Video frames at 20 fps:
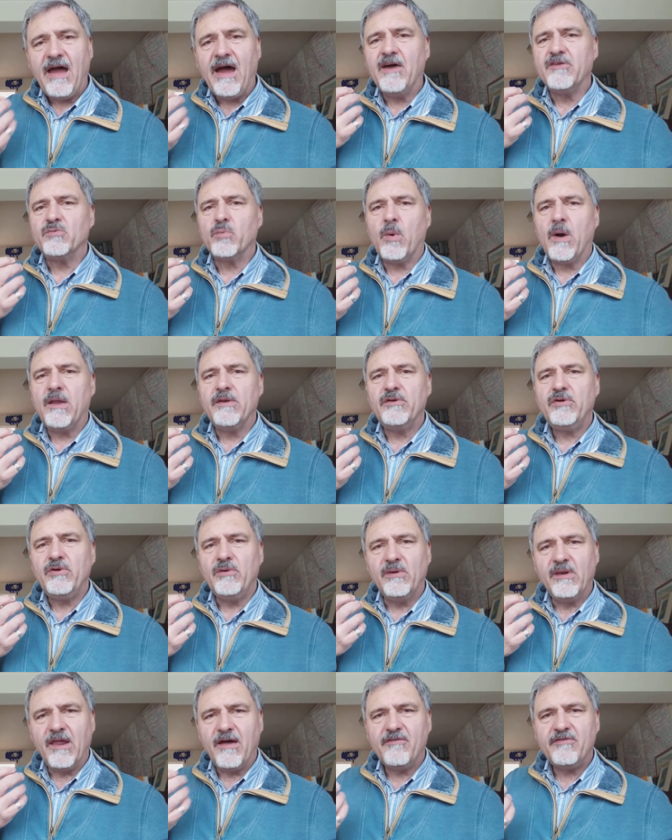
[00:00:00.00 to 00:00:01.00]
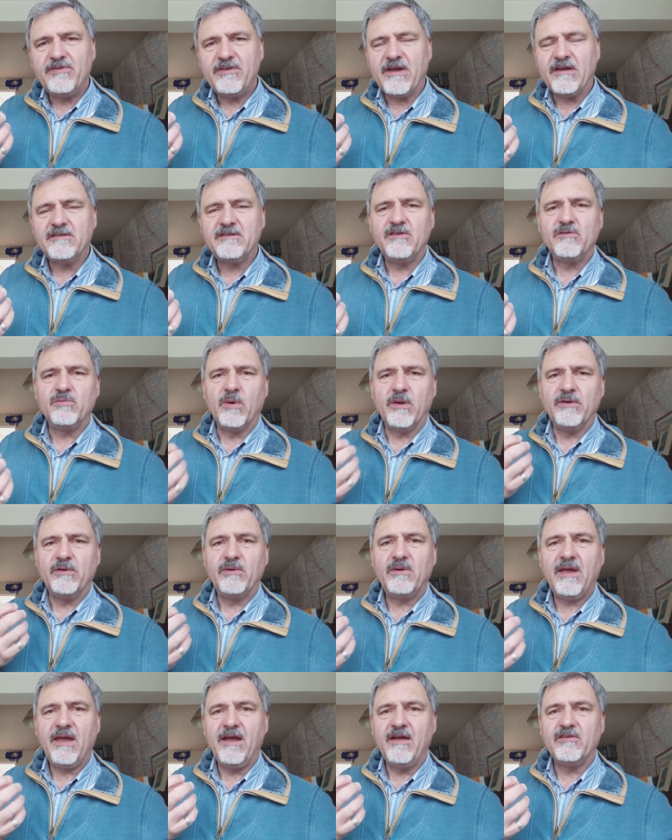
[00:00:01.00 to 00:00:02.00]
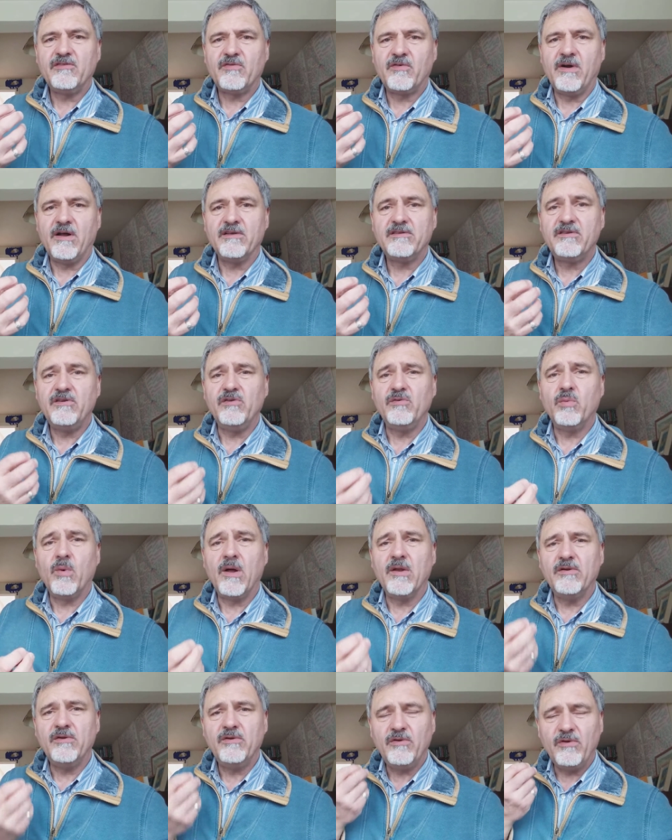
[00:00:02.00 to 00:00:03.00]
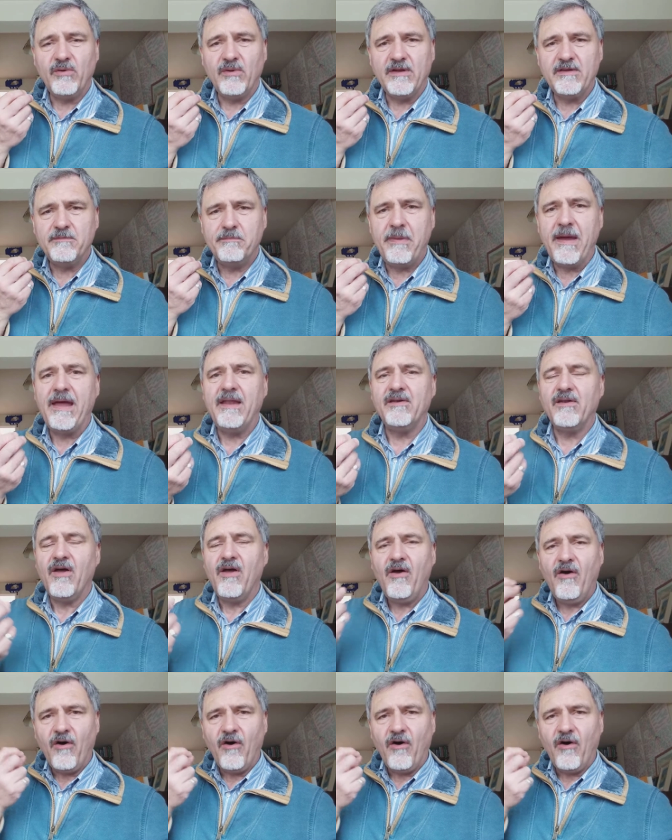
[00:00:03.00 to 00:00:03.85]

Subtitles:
as one who loves us, as one who cares for us, who's one who is bent